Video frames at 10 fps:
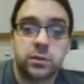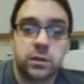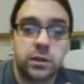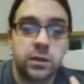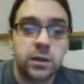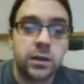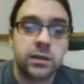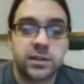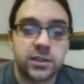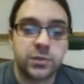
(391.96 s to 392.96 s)
the
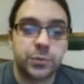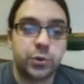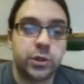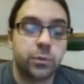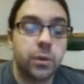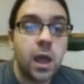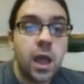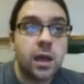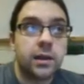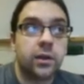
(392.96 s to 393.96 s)
distance between them.
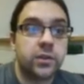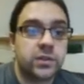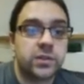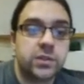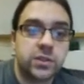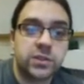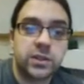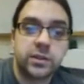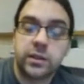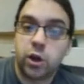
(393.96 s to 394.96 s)
Now, this isn't to
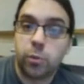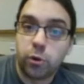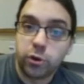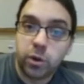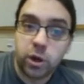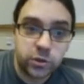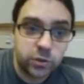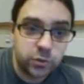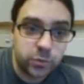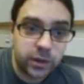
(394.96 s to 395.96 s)
say that they are point
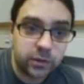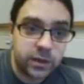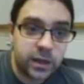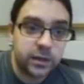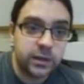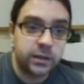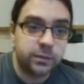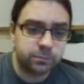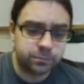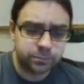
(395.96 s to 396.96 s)
particles without
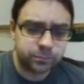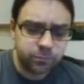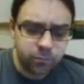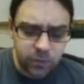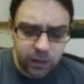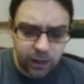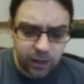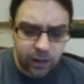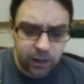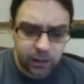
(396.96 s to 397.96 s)
any
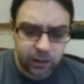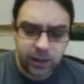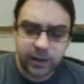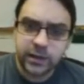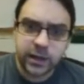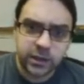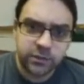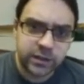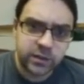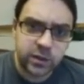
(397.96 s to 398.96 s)
uh, any kind
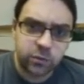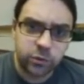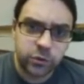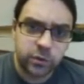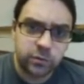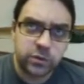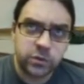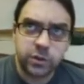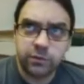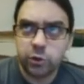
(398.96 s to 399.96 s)
of extent whatsoever.
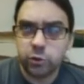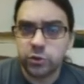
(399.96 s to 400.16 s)
So if you're